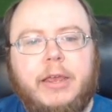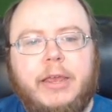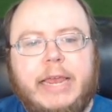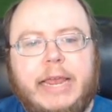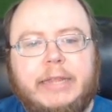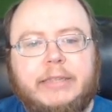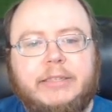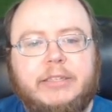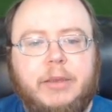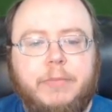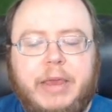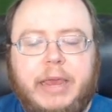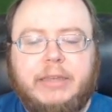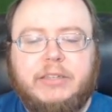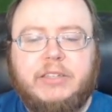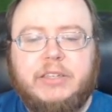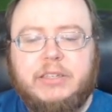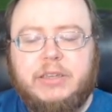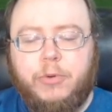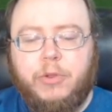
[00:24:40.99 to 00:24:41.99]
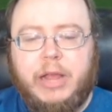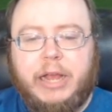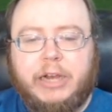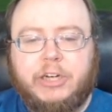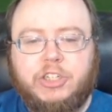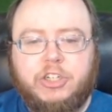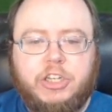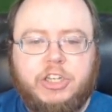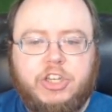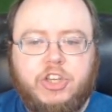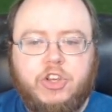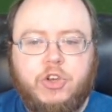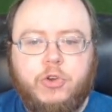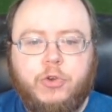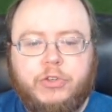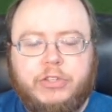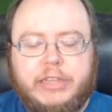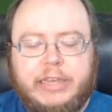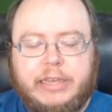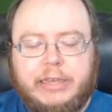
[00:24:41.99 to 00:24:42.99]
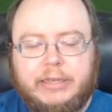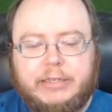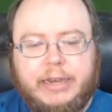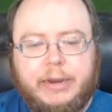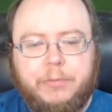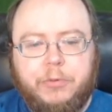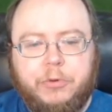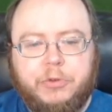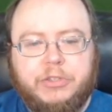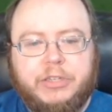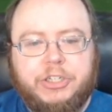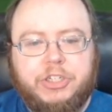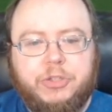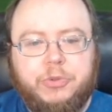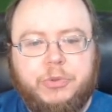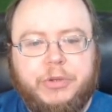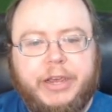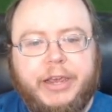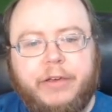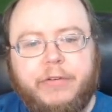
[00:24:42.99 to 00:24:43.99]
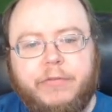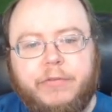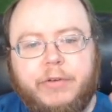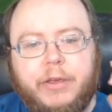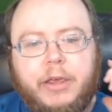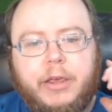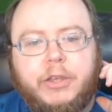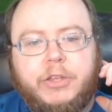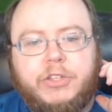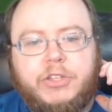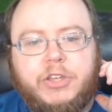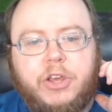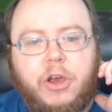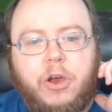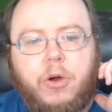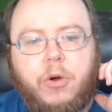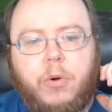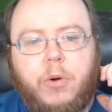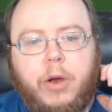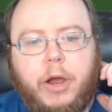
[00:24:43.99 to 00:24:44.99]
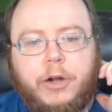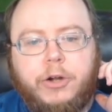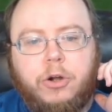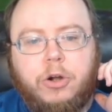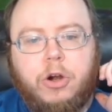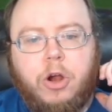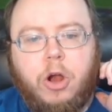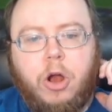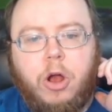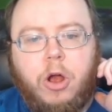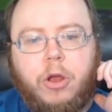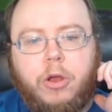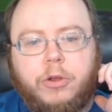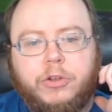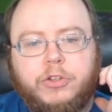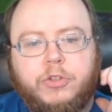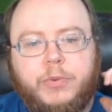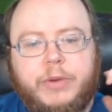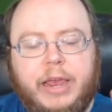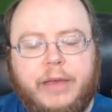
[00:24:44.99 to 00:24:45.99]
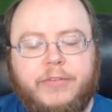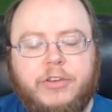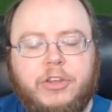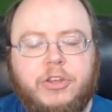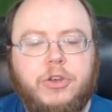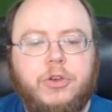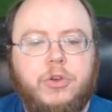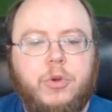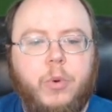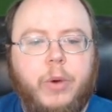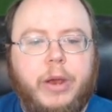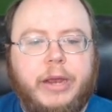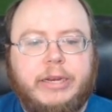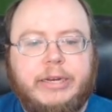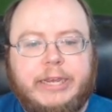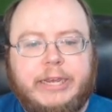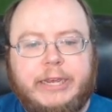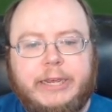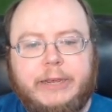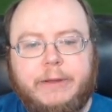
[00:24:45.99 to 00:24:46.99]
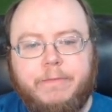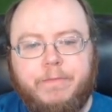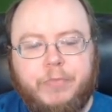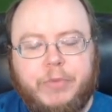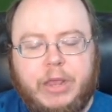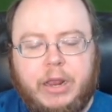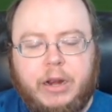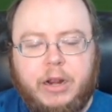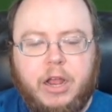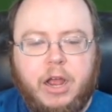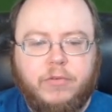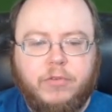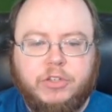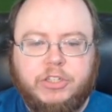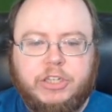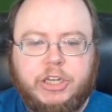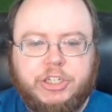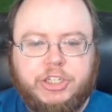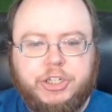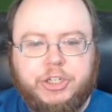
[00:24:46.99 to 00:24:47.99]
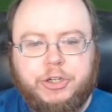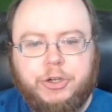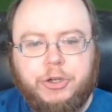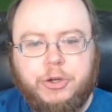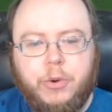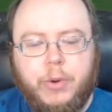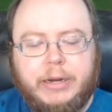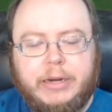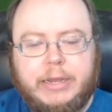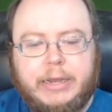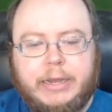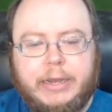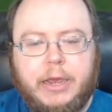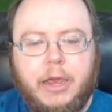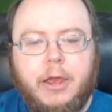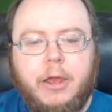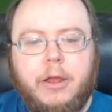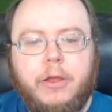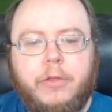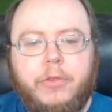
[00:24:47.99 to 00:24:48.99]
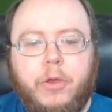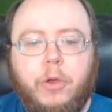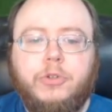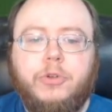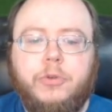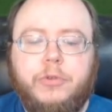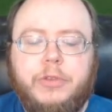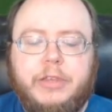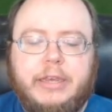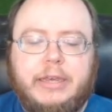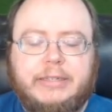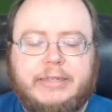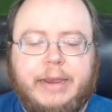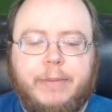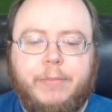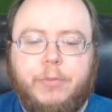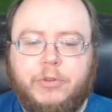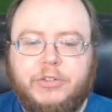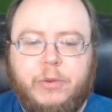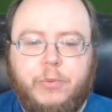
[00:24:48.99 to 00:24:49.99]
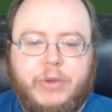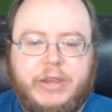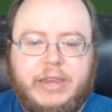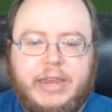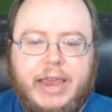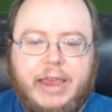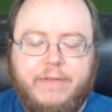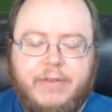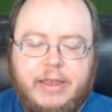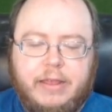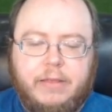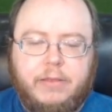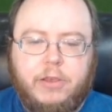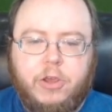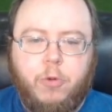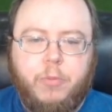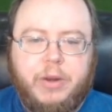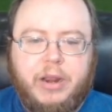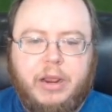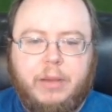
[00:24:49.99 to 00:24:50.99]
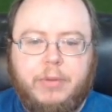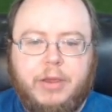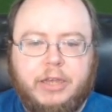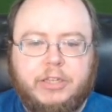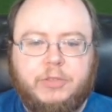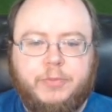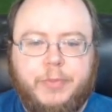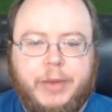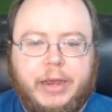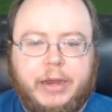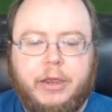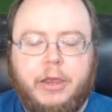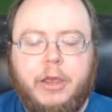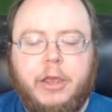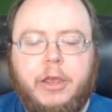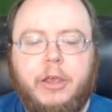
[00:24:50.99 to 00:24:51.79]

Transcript: In some cases, it will actually use the examples that you give. So under calls, we have a UUID and a conversation UUID. Those are the examples that we gave in the OpenAPI spec.